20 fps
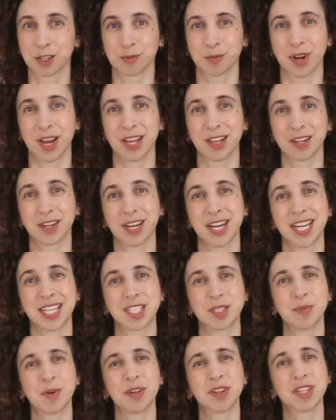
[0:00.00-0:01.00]
Rather,
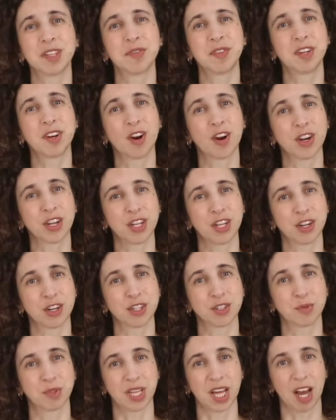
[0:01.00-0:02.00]
it's about living our
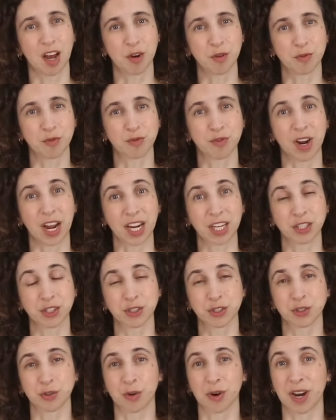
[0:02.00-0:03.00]
years without
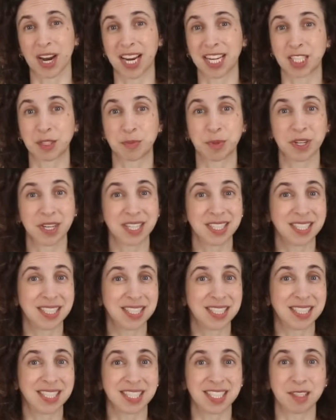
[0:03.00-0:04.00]
fractures or
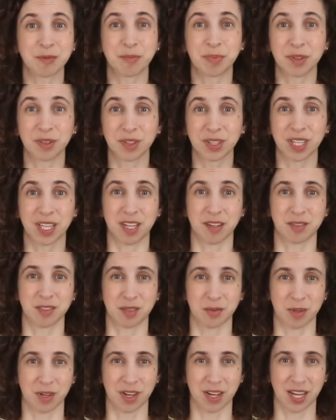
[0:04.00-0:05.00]
experiencing disability of
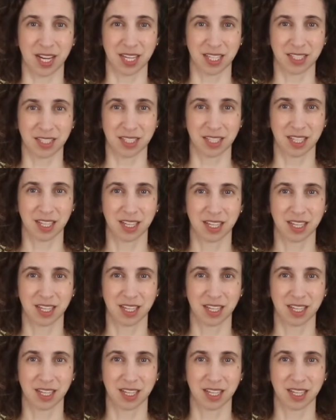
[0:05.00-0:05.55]
some kind.